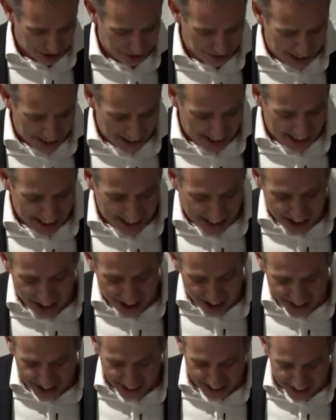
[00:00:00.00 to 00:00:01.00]
in an
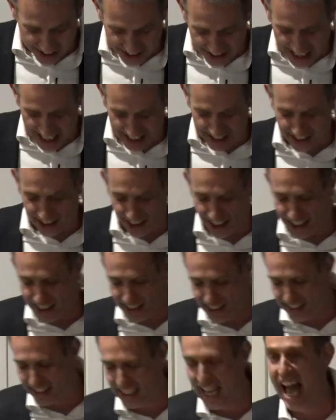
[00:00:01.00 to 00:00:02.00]
article
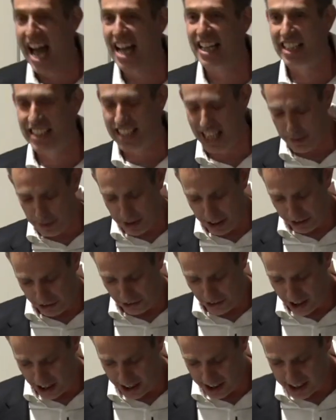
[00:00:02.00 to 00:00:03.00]
entitled Academic
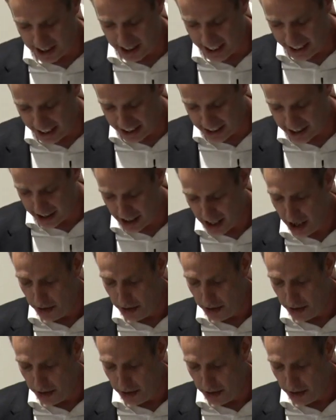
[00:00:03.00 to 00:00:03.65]
Finds Links